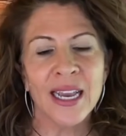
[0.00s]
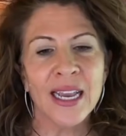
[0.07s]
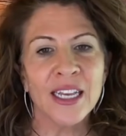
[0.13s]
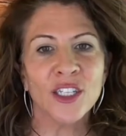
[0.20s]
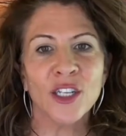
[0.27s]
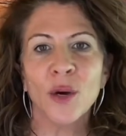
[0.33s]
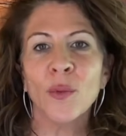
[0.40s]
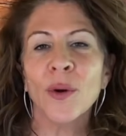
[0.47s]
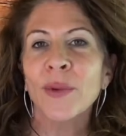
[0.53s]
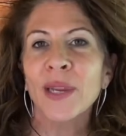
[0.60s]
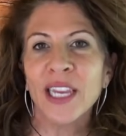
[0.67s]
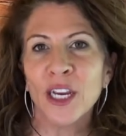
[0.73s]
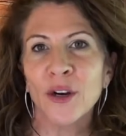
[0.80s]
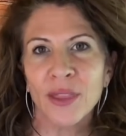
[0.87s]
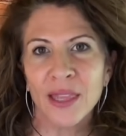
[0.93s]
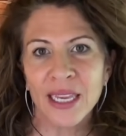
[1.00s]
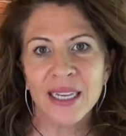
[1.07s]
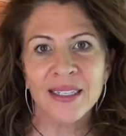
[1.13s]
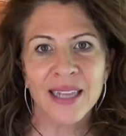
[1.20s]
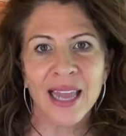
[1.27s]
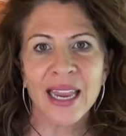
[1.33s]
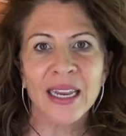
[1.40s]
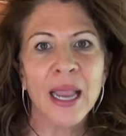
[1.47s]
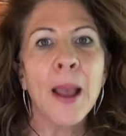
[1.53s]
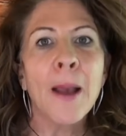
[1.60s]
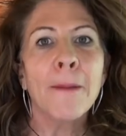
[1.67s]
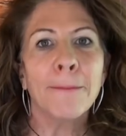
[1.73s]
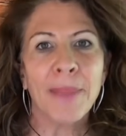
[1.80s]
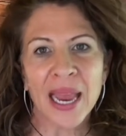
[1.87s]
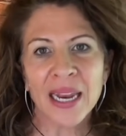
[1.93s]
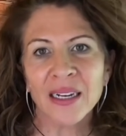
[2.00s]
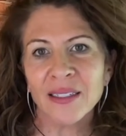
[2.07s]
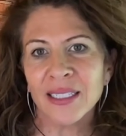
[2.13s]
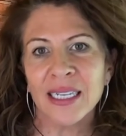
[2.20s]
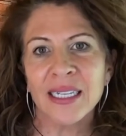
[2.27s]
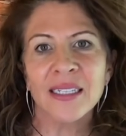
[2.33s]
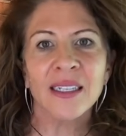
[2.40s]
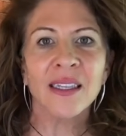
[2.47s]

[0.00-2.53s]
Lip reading: So when we hear things like penalties,